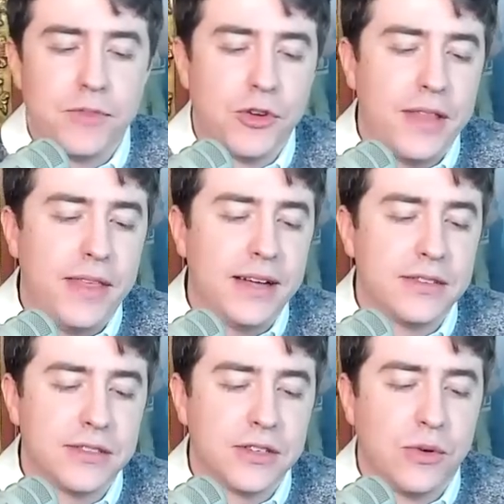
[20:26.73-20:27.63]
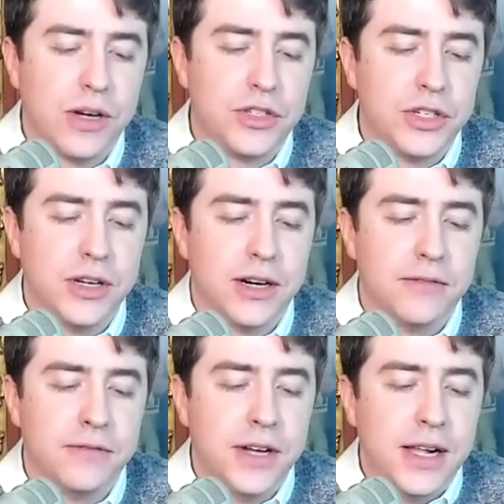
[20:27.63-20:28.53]
So I think it's just a question
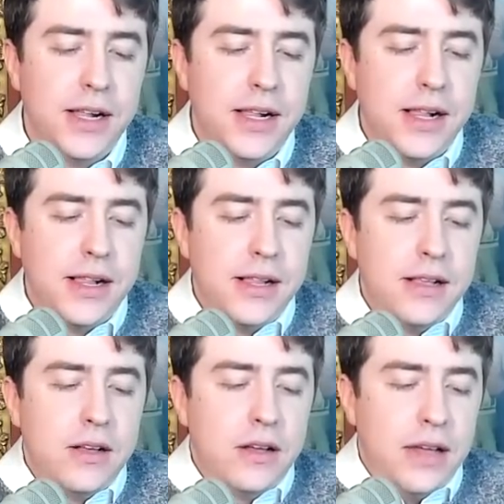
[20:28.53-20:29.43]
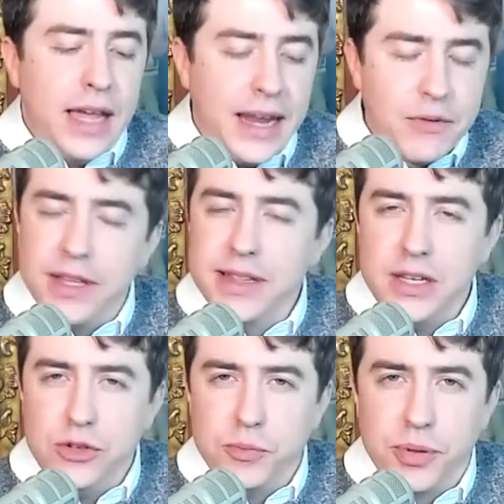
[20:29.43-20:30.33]
of, in everything
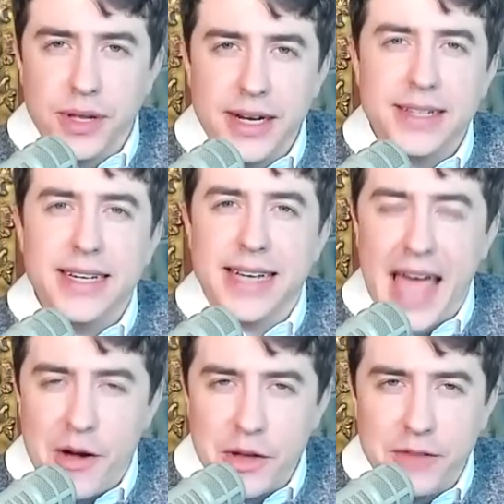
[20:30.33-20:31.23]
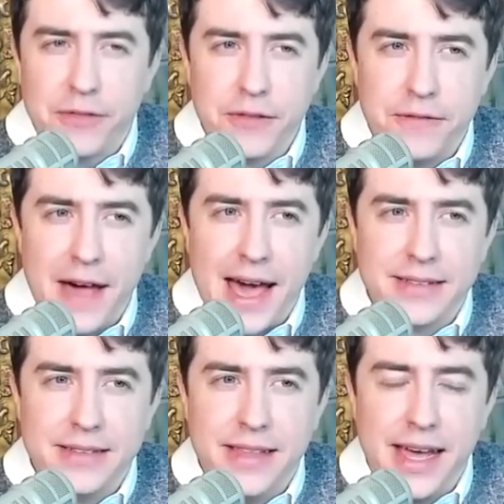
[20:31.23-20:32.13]
that you do politically, accounting for the
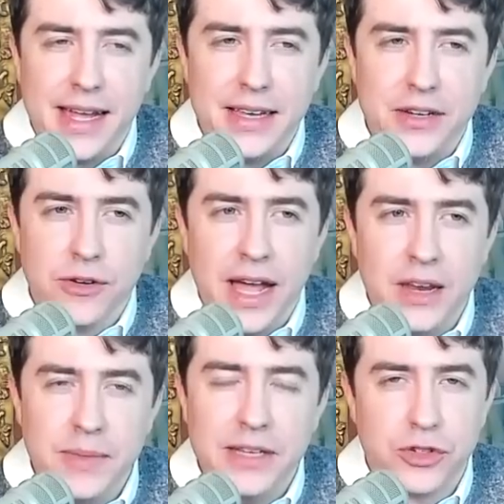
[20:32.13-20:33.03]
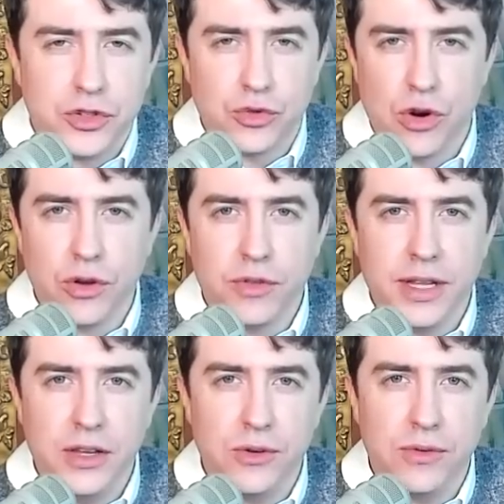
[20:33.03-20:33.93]
fact that your enemy is stronger
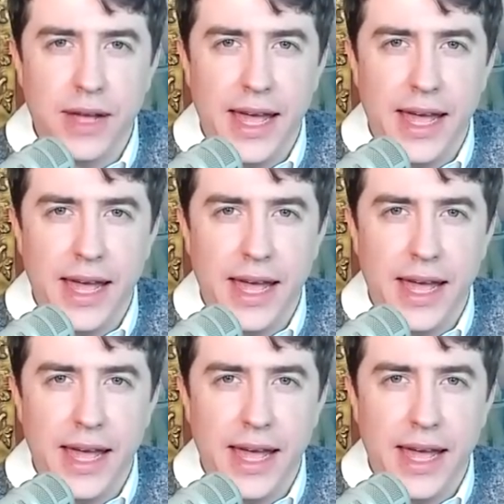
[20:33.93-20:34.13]
than you,